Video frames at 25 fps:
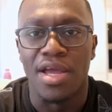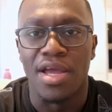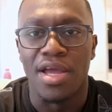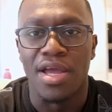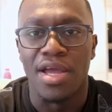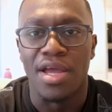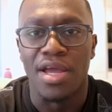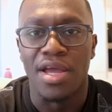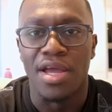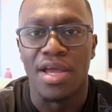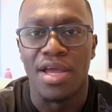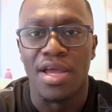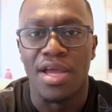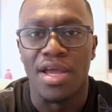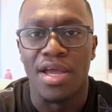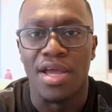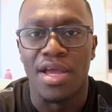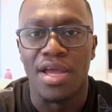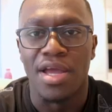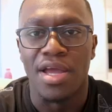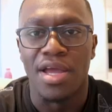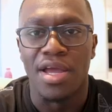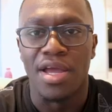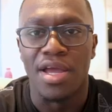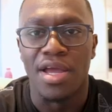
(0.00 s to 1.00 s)

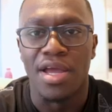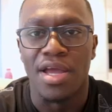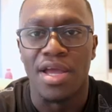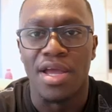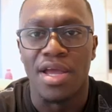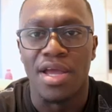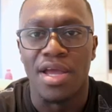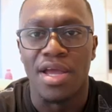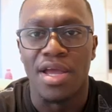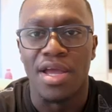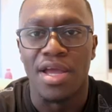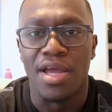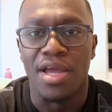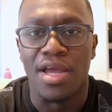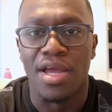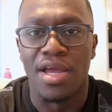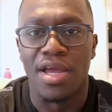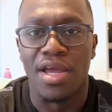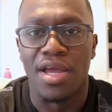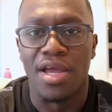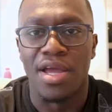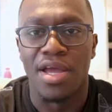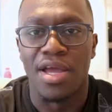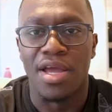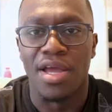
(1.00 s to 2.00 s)

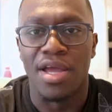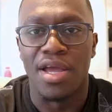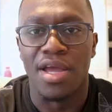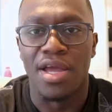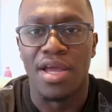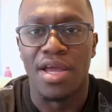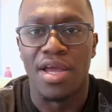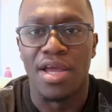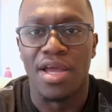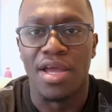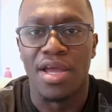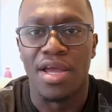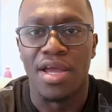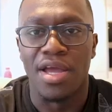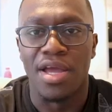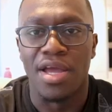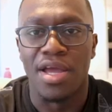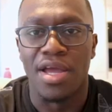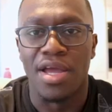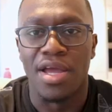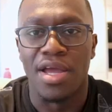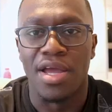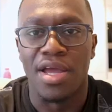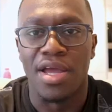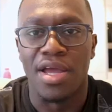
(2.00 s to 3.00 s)

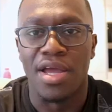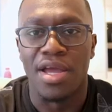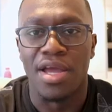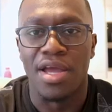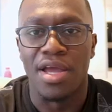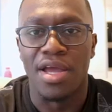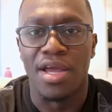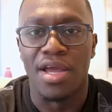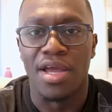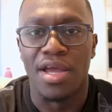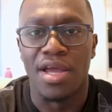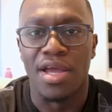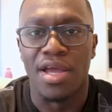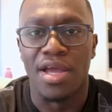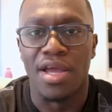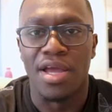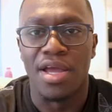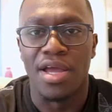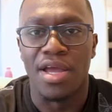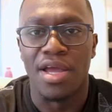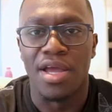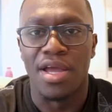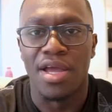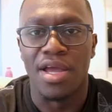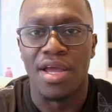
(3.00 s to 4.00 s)

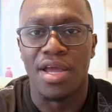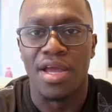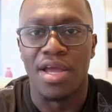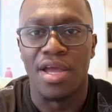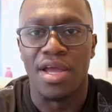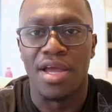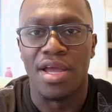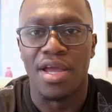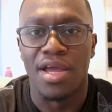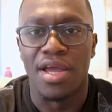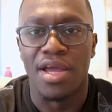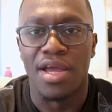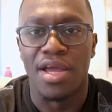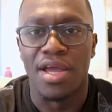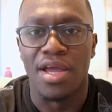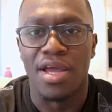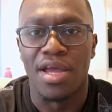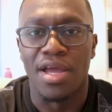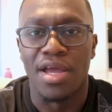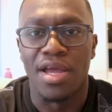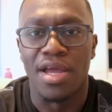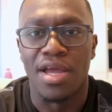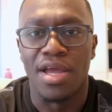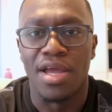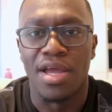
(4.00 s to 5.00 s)

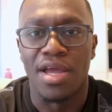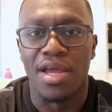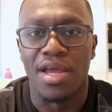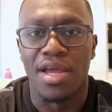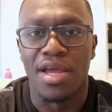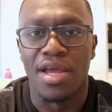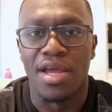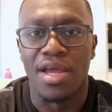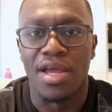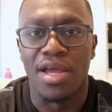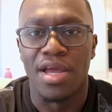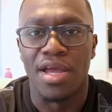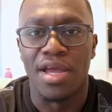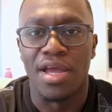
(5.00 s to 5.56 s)
The person shown says nothing.